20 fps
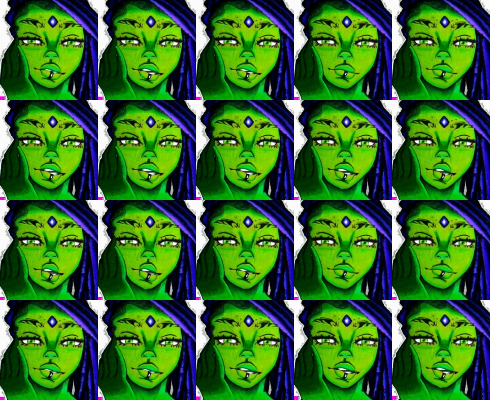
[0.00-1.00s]

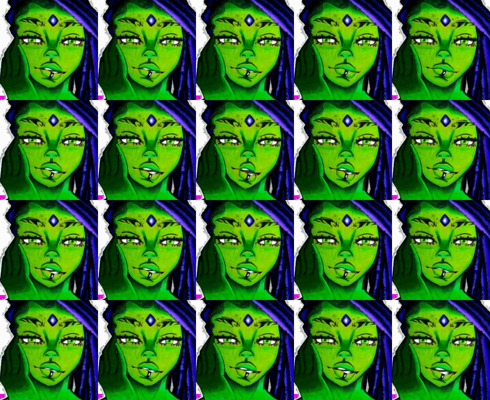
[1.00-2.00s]
when
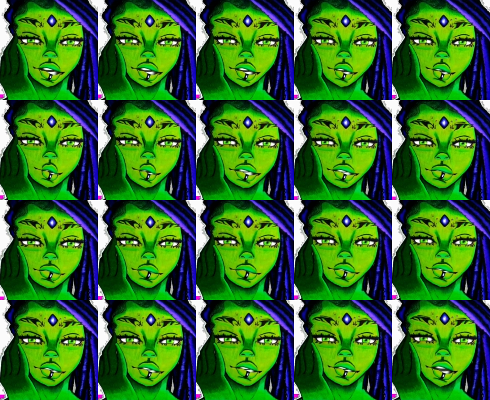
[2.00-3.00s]
Melody does
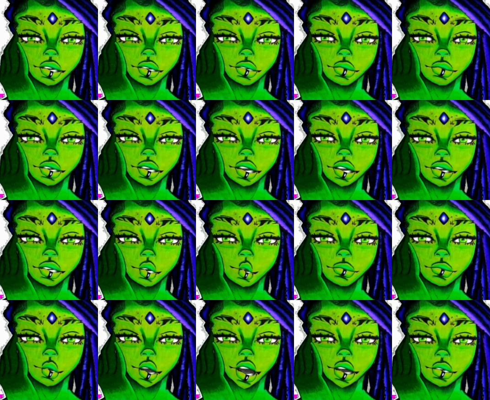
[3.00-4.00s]
take him
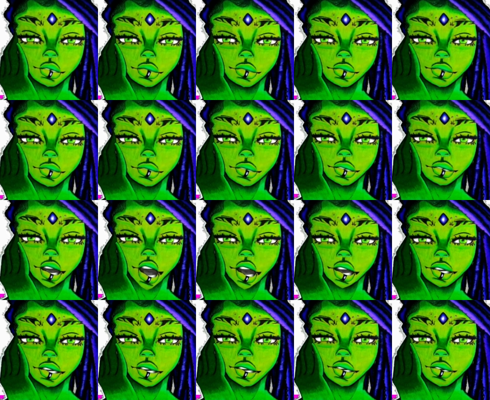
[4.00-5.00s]
to court.
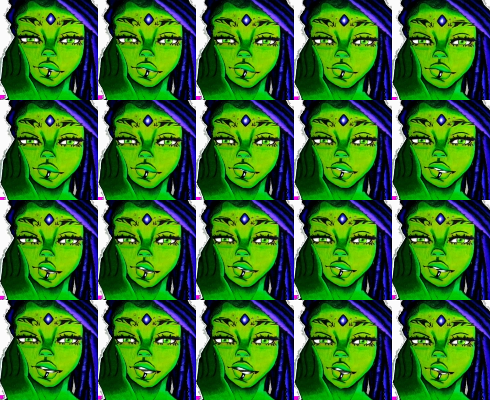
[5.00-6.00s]

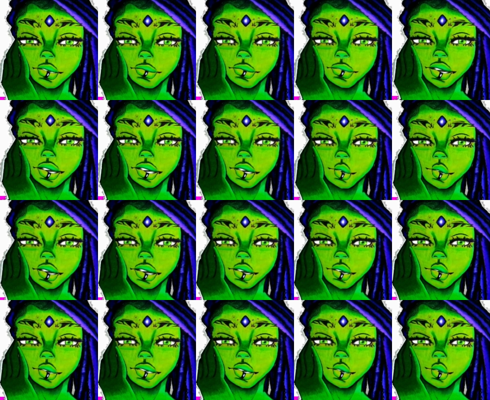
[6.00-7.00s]
So I don't think this is
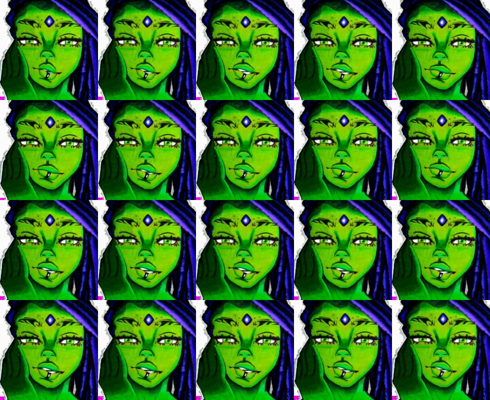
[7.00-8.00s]
related to the
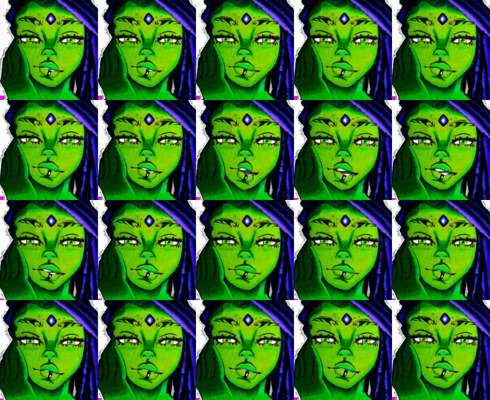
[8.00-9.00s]
revenge P.
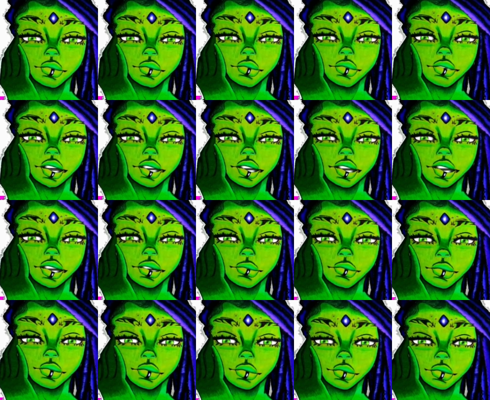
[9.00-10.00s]
However,
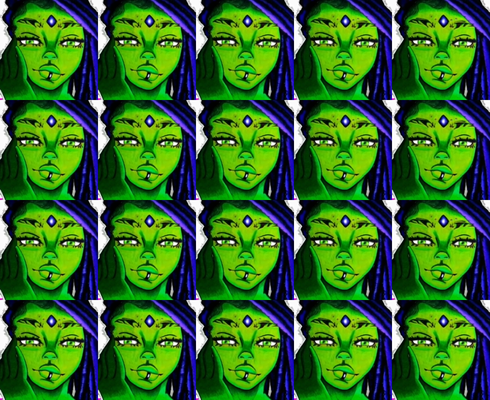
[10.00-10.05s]
I'm